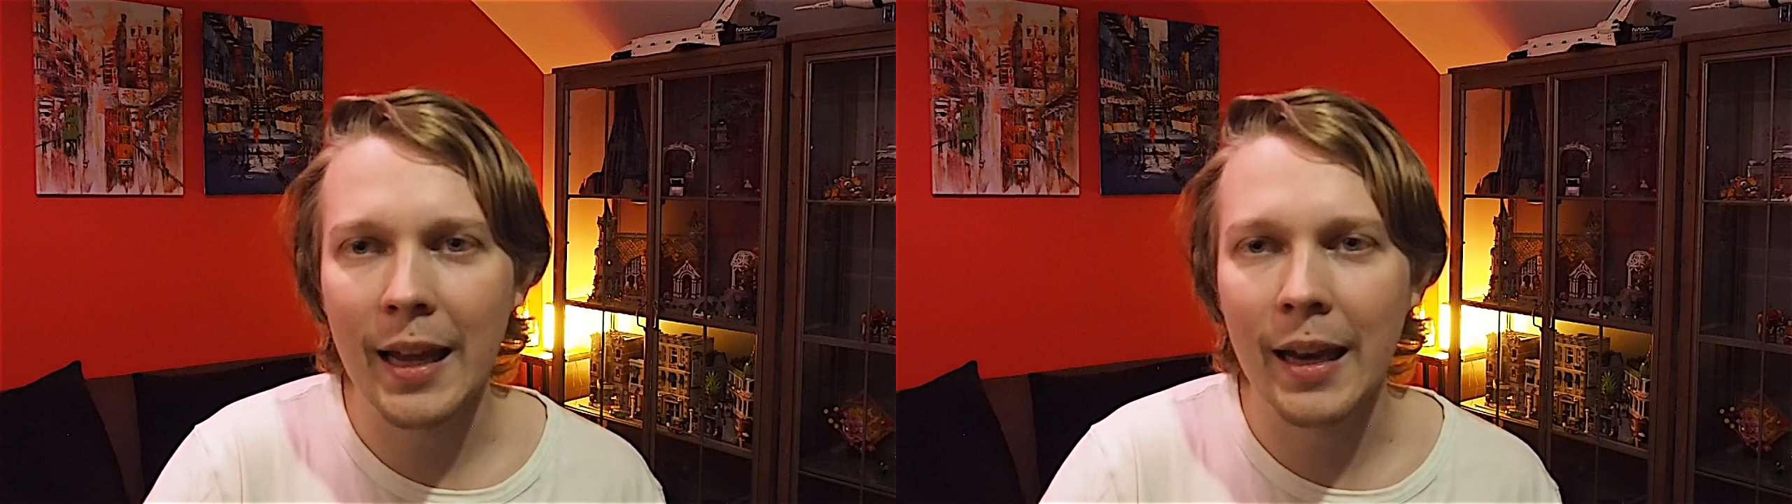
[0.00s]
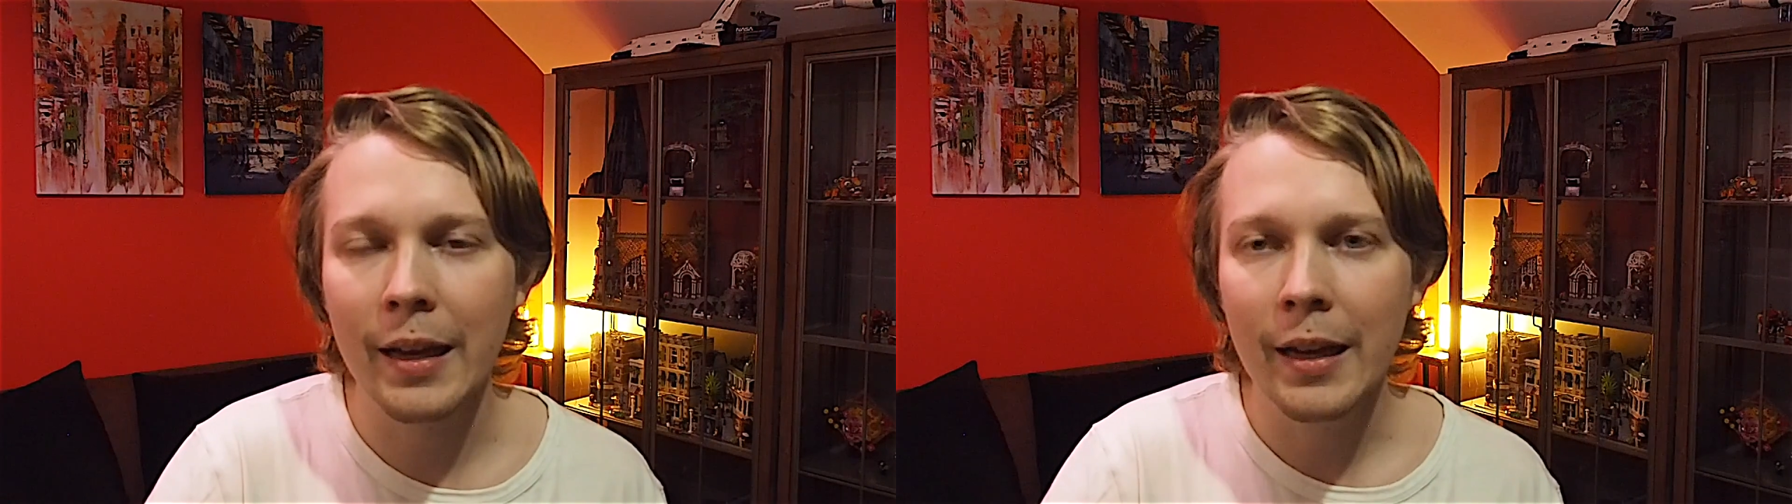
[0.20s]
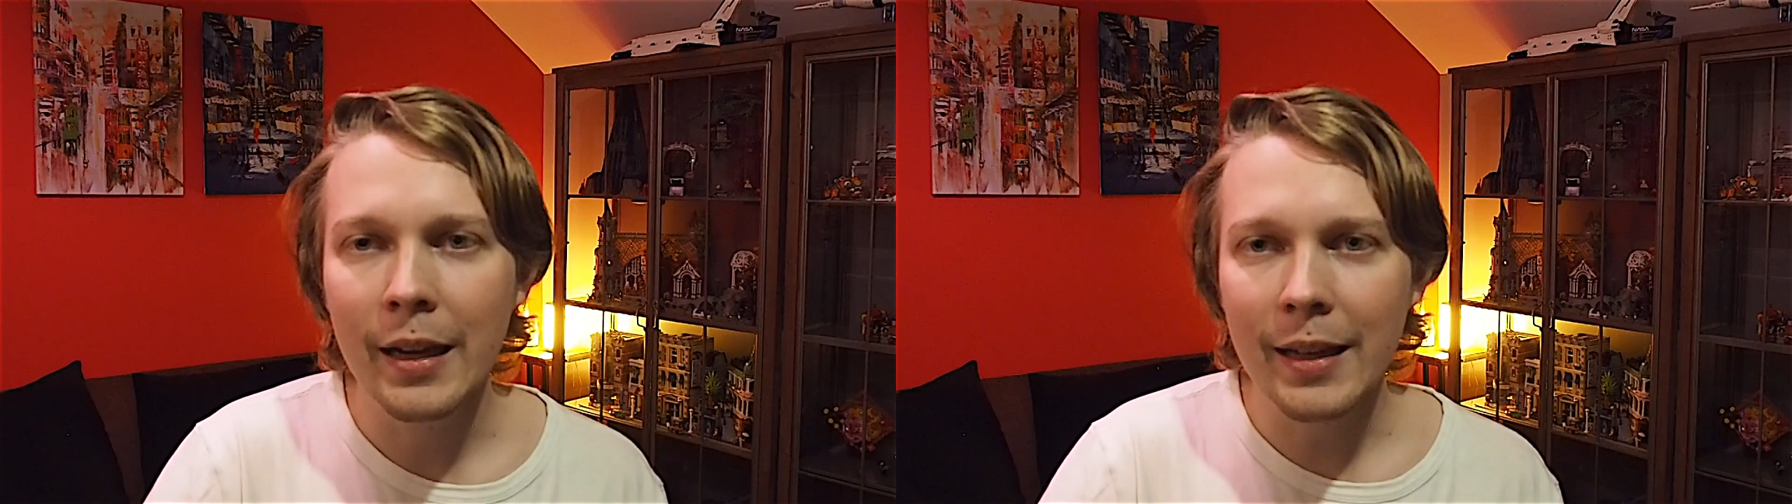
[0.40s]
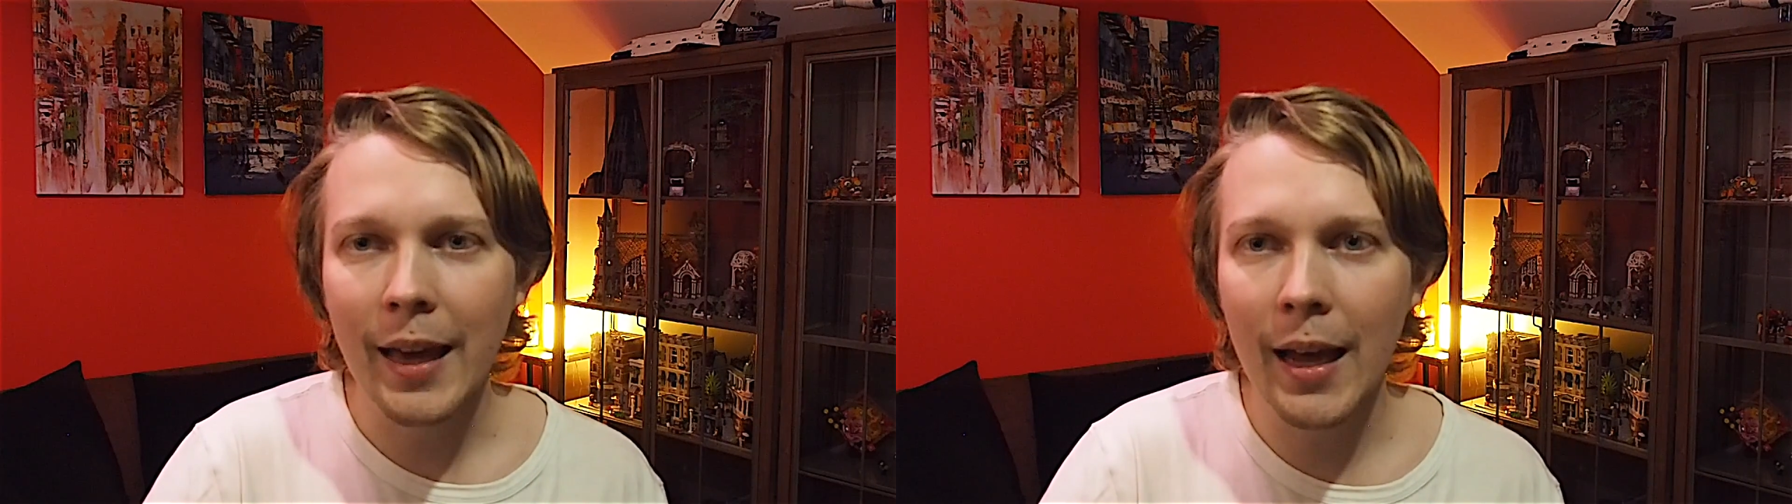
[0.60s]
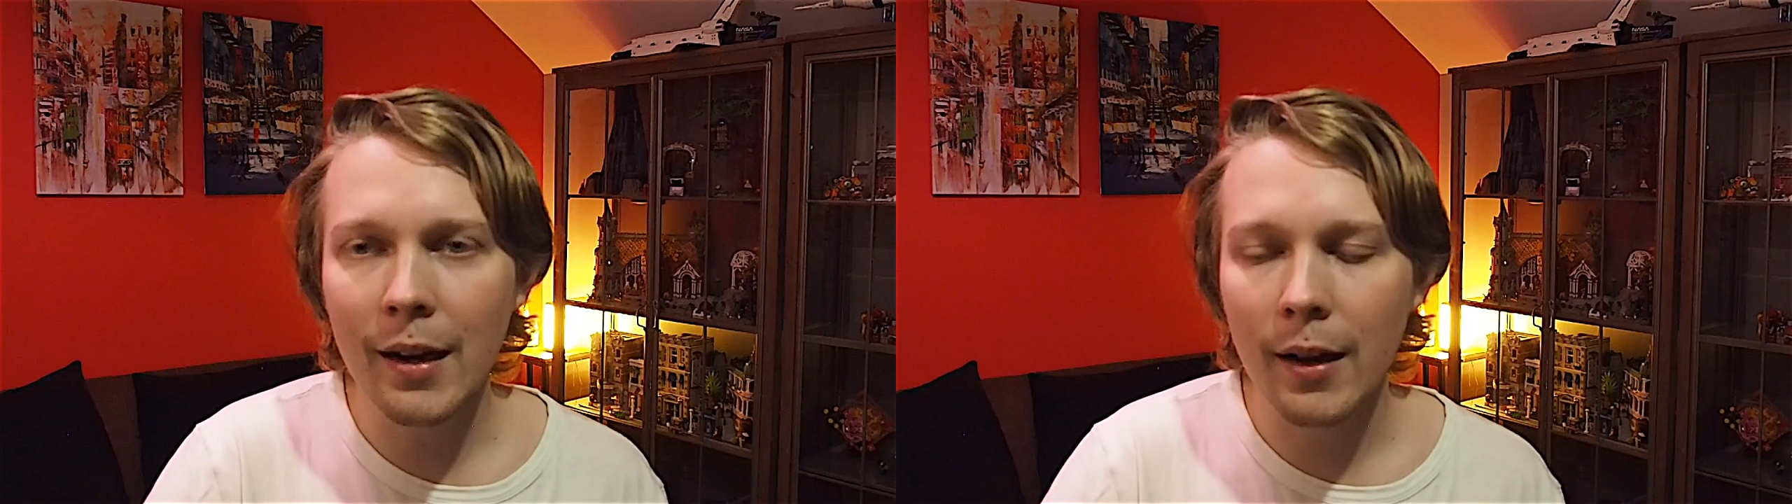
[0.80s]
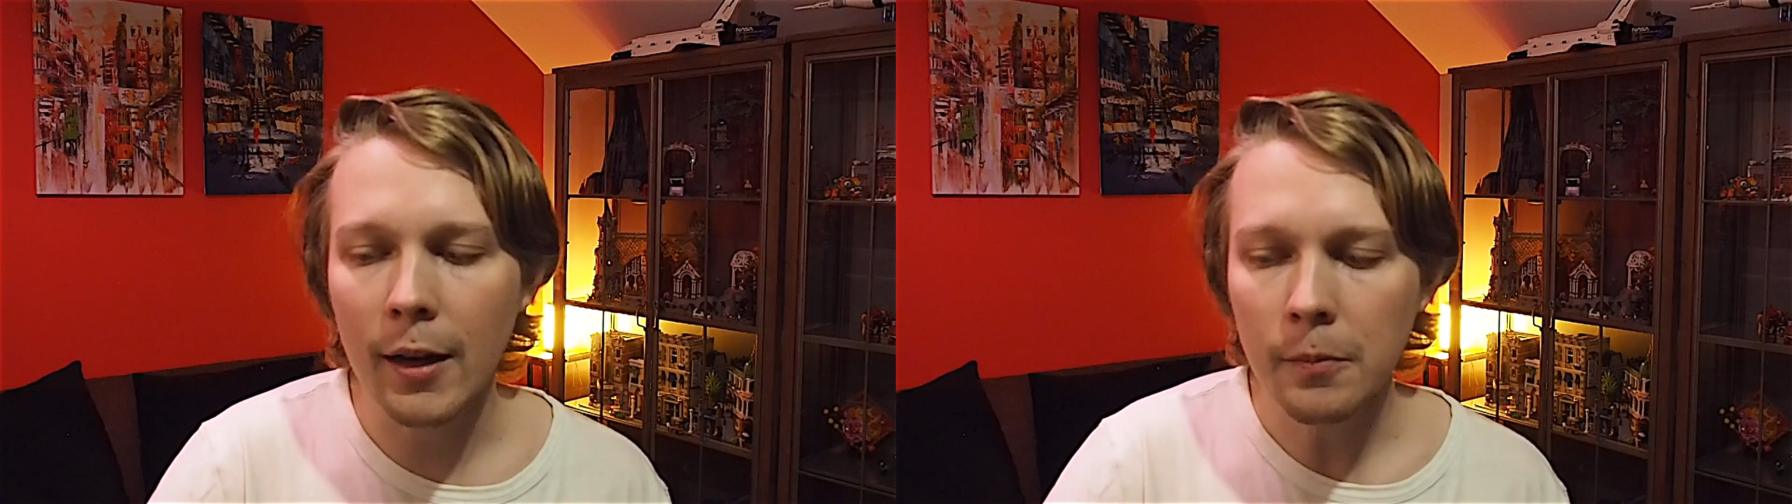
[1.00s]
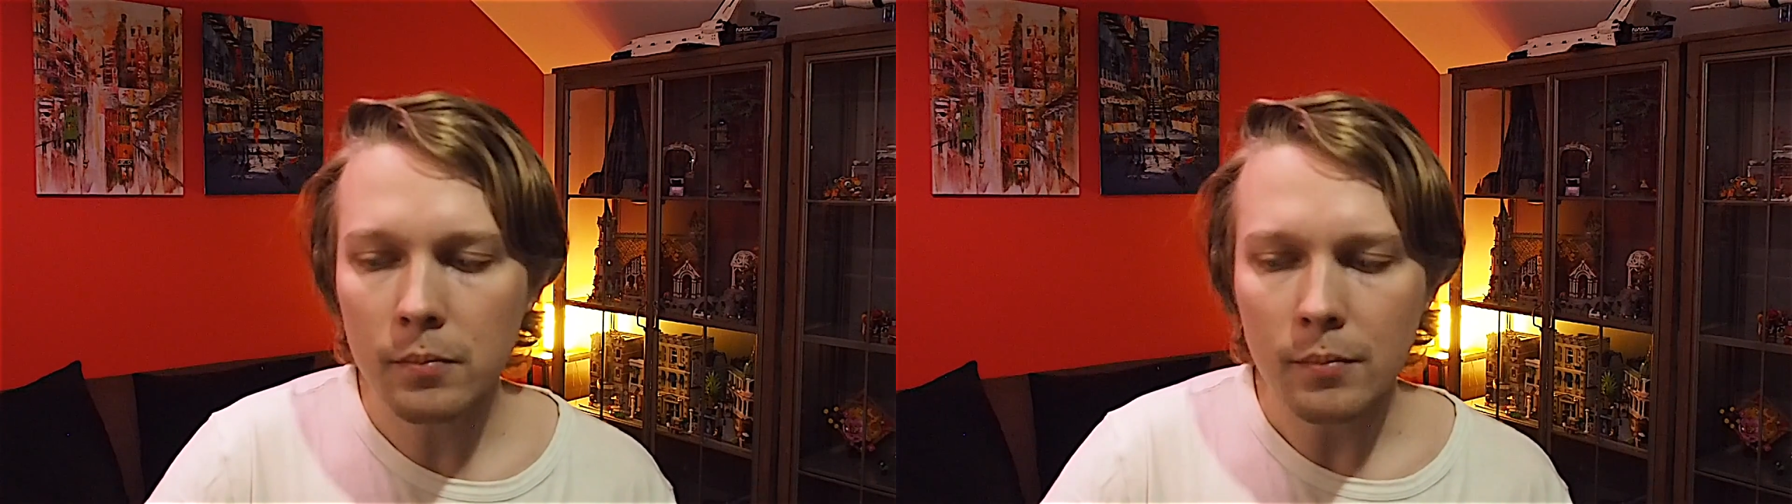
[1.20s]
in Canada.